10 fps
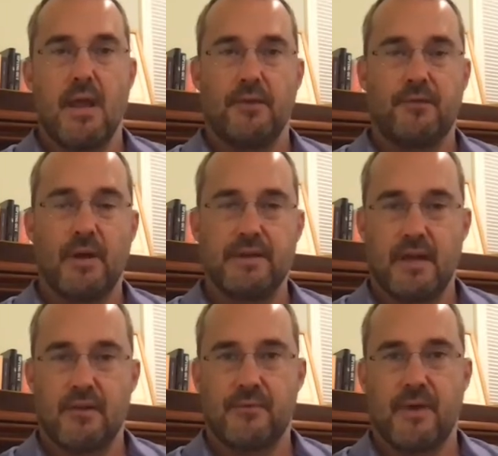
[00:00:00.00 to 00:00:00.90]
is to
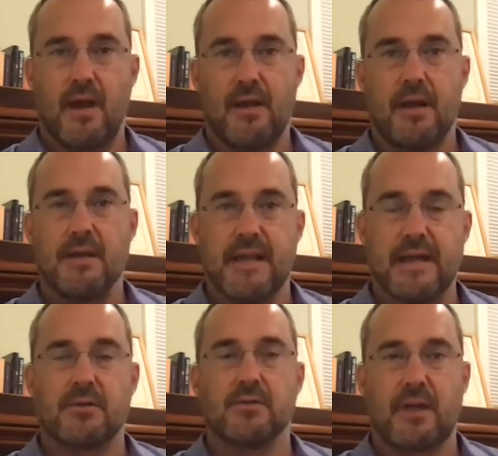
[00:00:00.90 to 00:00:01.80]
identify an
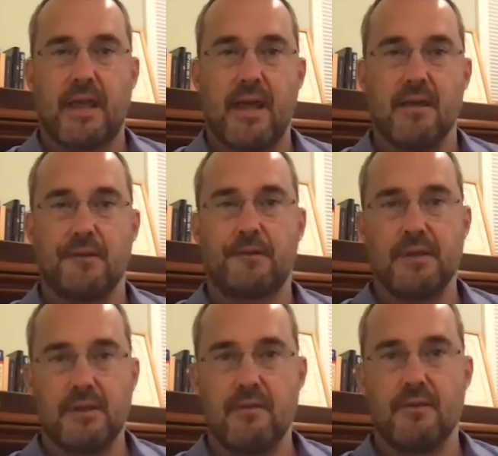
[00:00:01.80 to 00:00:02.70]
identical case
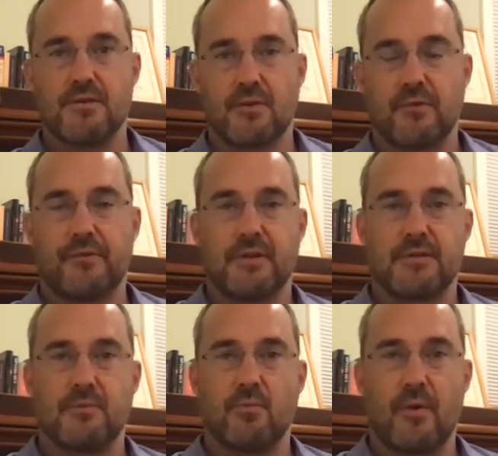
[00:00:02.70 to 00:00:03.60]
in the
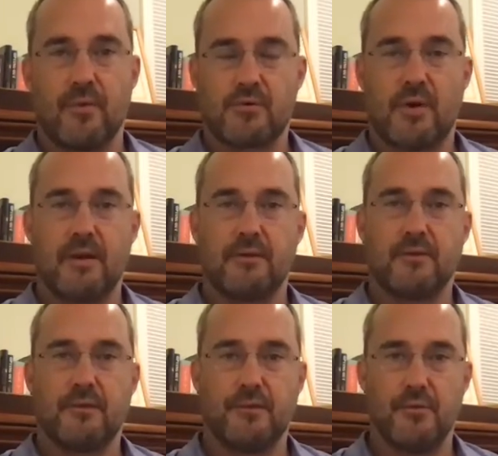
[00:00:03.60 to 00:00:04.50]
jurisdiction where they're trying to
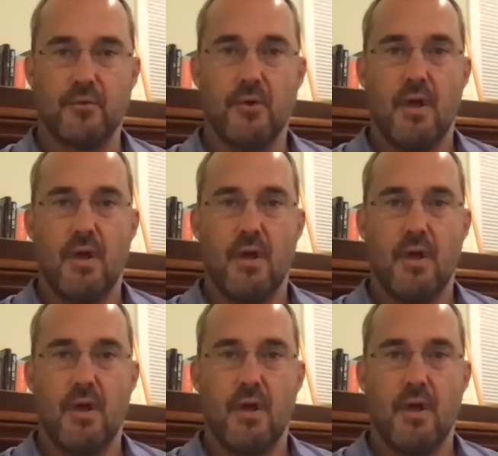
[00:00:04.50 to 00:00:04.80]
sue,